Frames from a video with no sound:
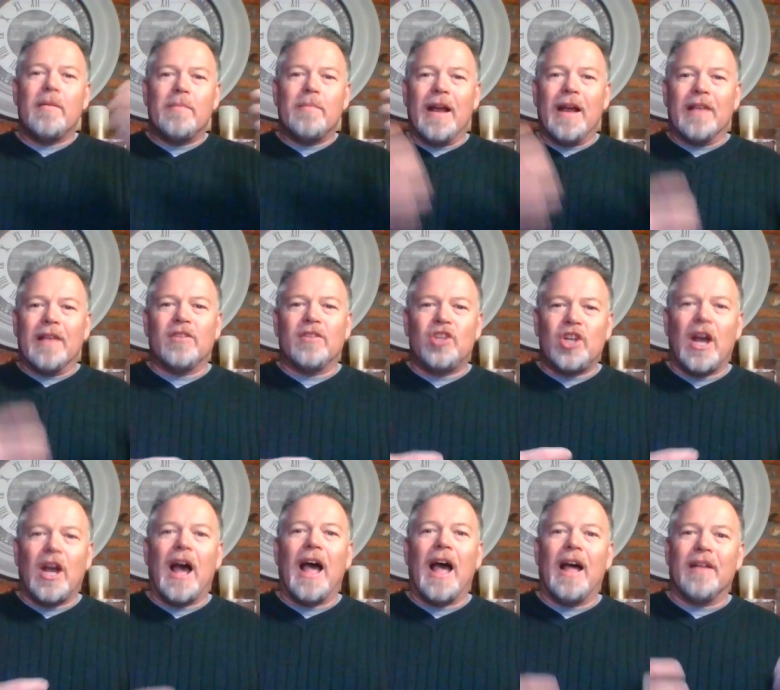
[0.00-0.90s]
But as a
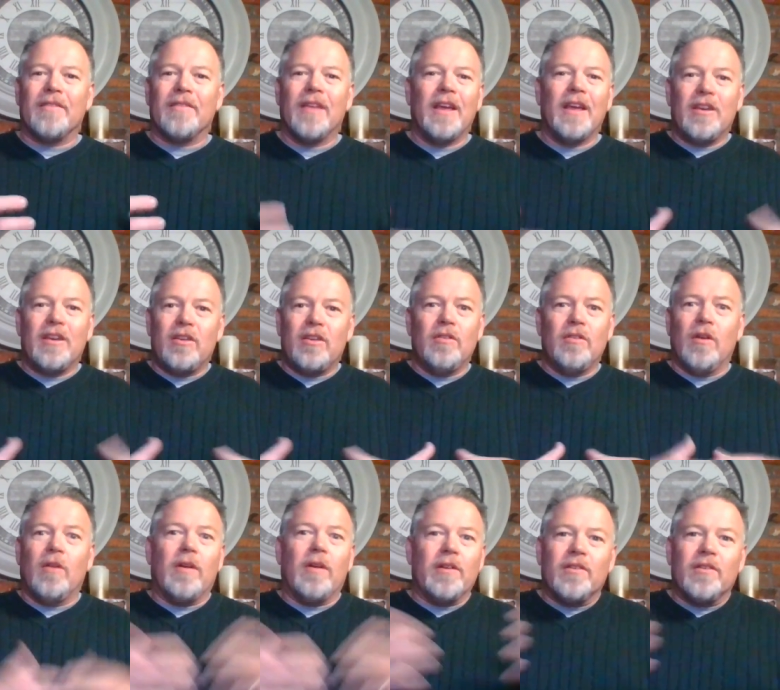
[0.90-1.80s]
child, yeah. you
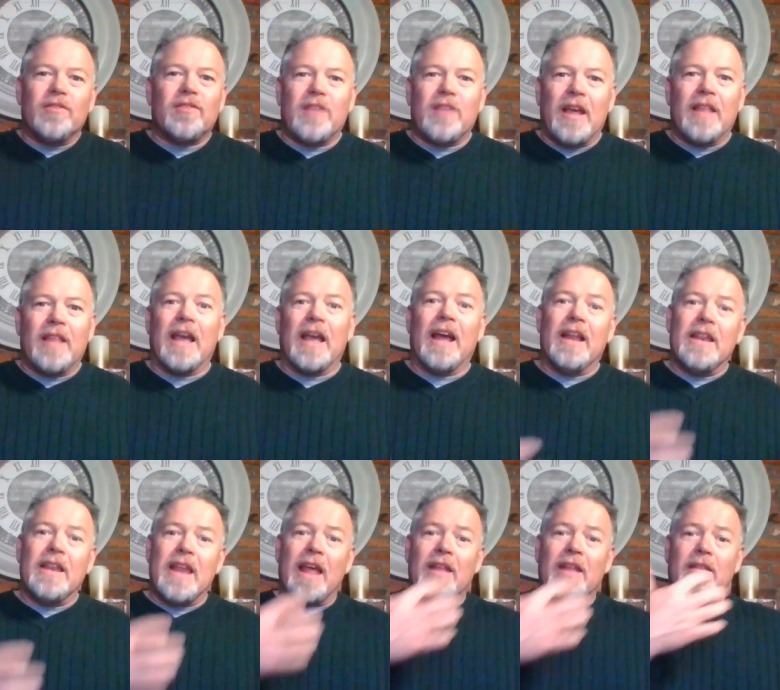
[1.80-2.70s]
don't understand
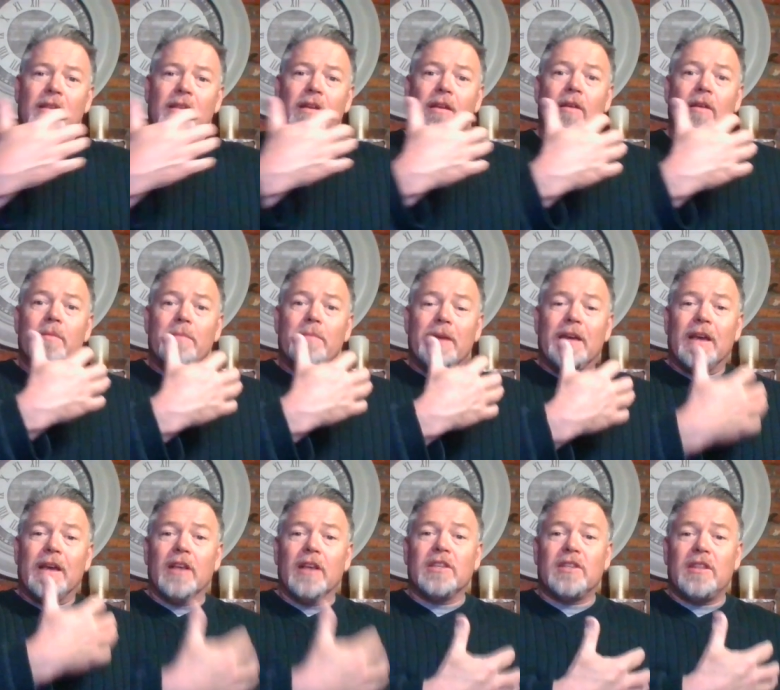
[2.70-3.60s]
that. And then
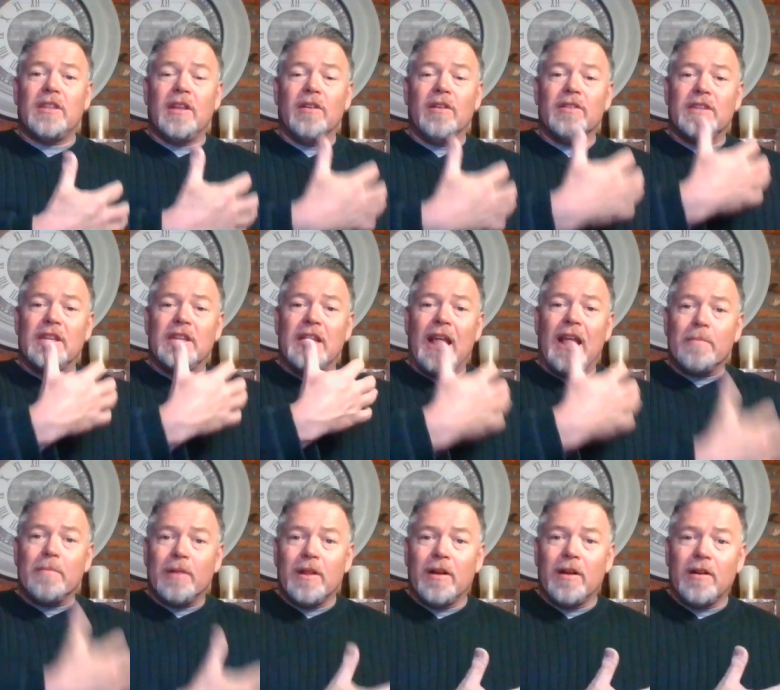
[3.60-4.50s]
because there's
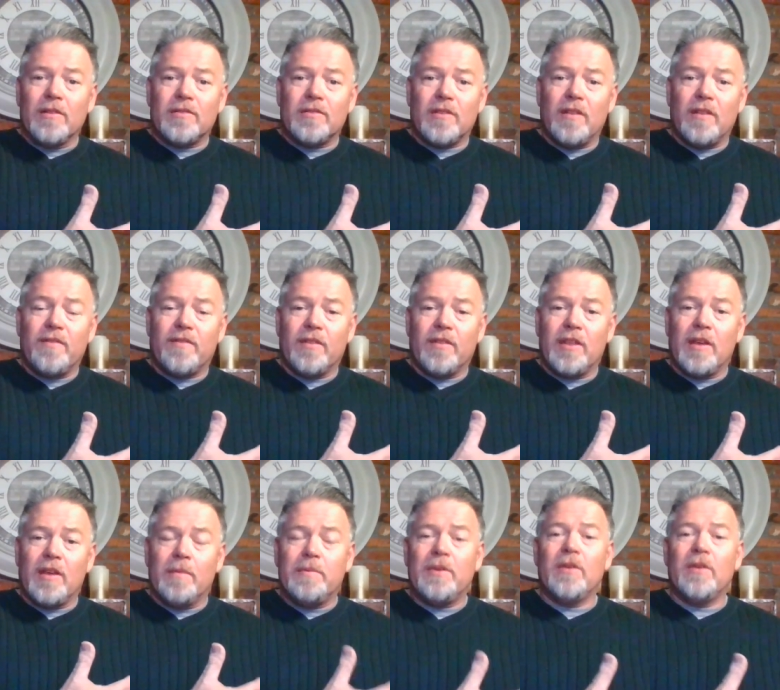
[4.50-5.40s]
enablers for
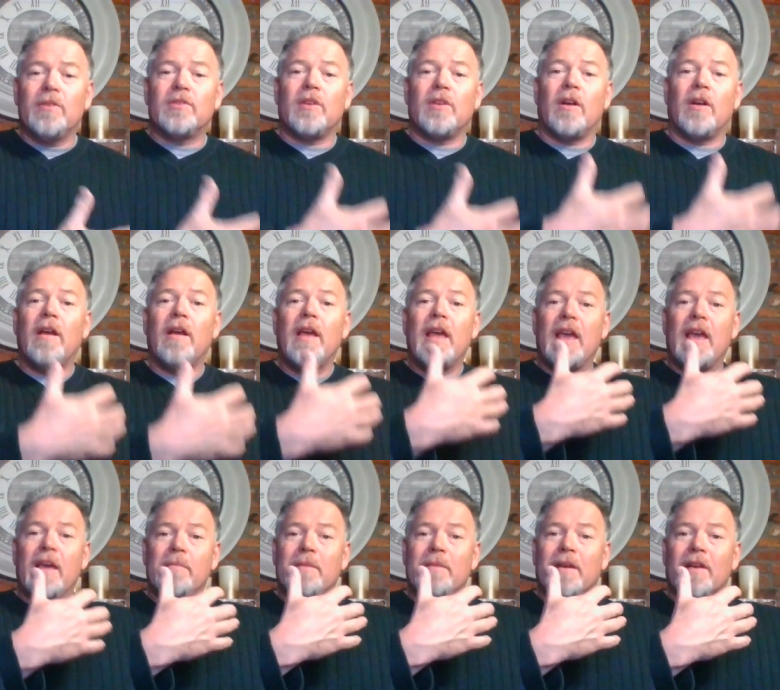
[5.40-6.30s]
the abuser,
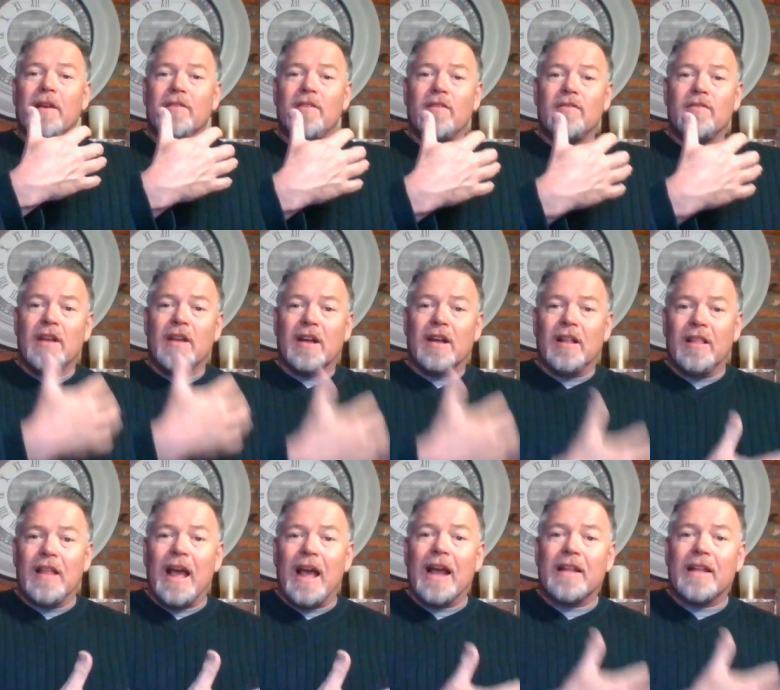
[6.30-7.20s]
and because there's
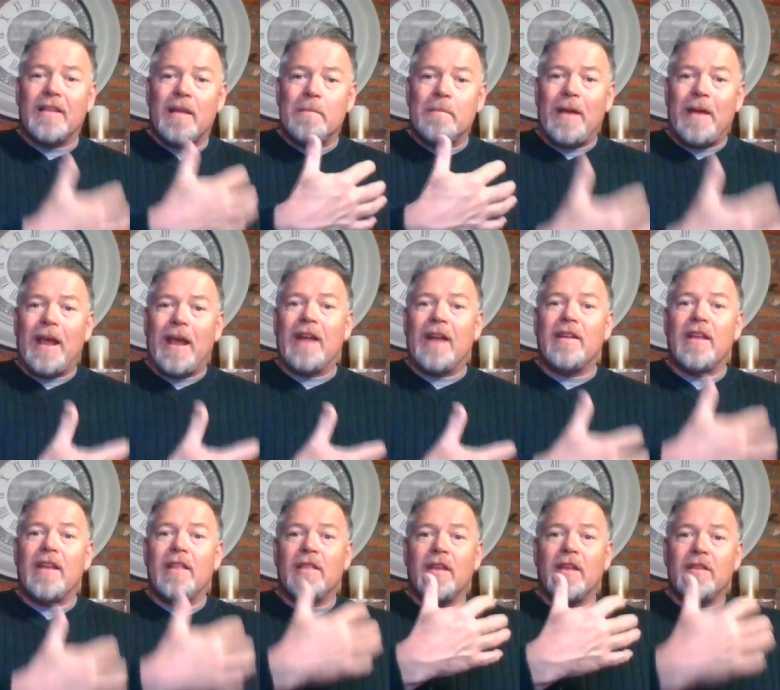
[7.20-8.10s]
neglect and
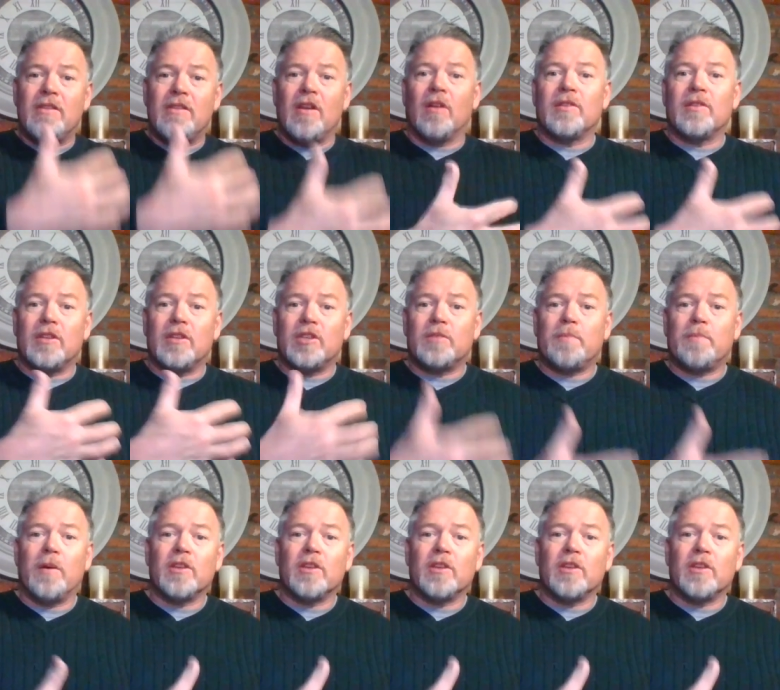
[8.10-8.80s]
pain in the adults that's